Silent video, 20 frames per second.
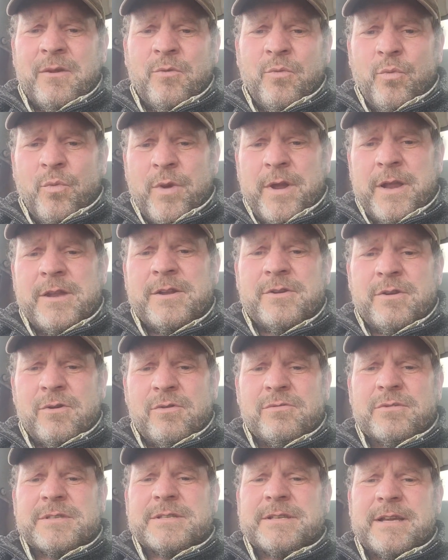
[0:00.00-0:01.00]
we
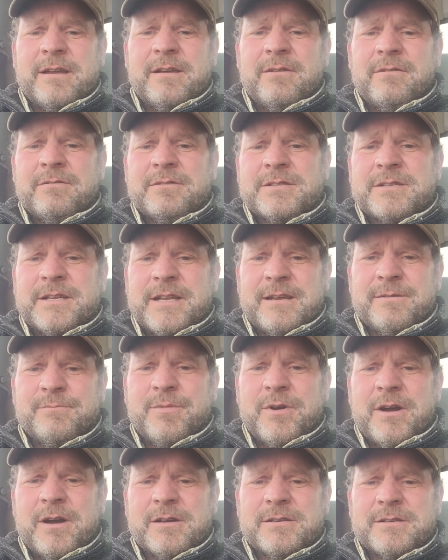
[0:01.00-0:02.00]
don't sell steak
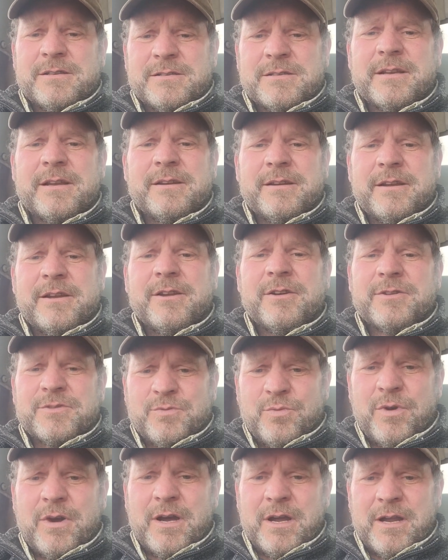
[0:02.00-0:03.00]
boxes, and
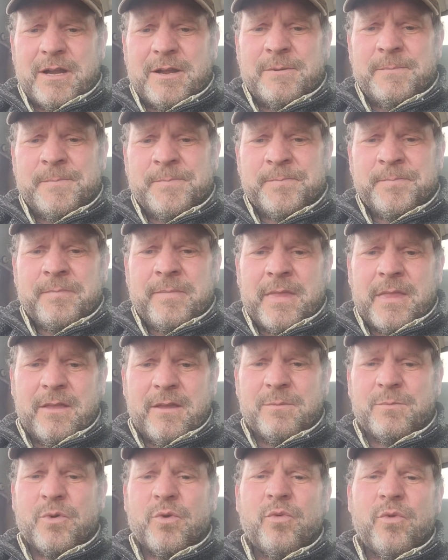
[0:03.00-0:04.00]
here's why.
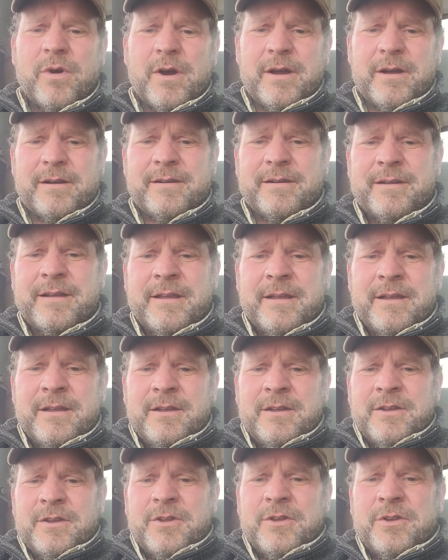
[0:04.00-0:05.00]
Number one,
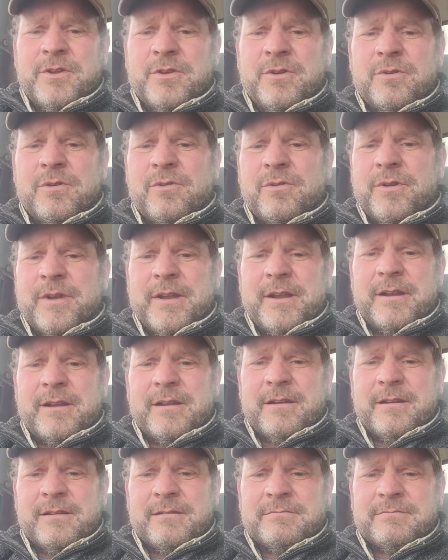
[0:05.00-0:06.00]
you don't need
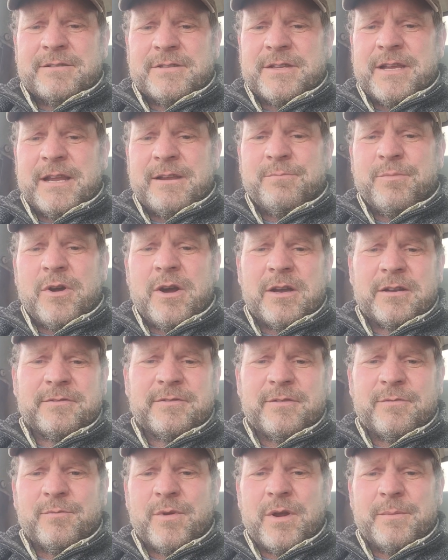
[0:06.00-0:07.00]
a steak box
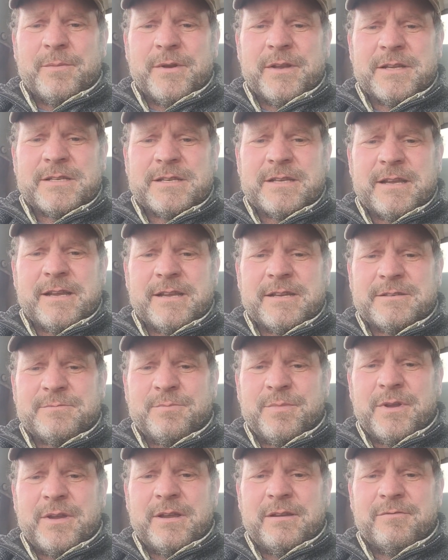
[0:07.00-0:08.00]
from Reminisce Angus
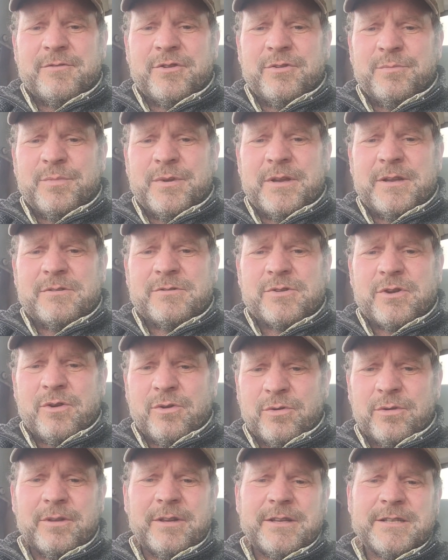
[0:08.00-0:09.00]
Beef to be
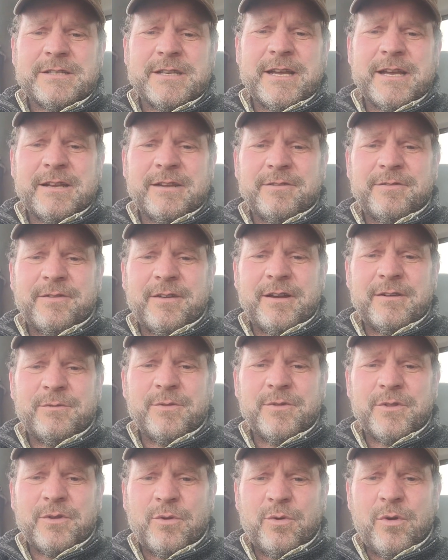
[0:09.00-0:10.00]
totally satisfied
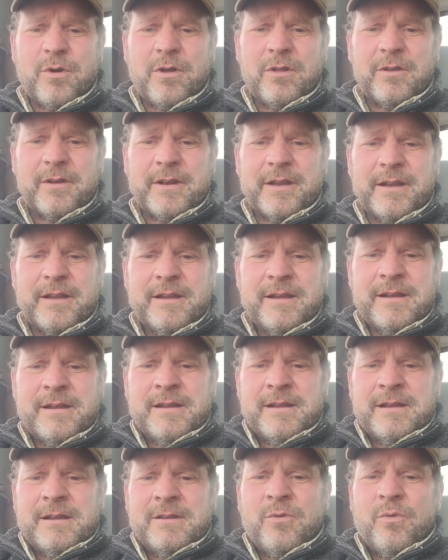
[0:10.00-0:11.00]
with the quality.
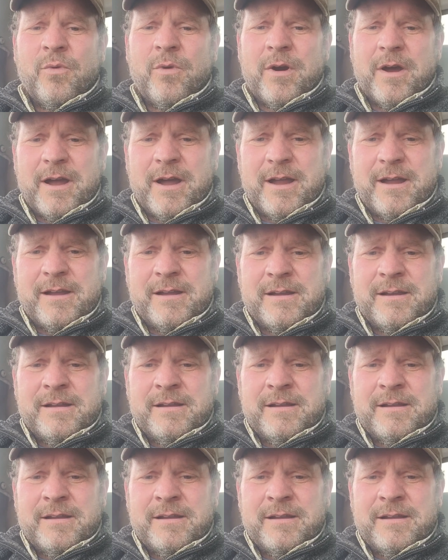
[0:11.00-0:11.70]
Why?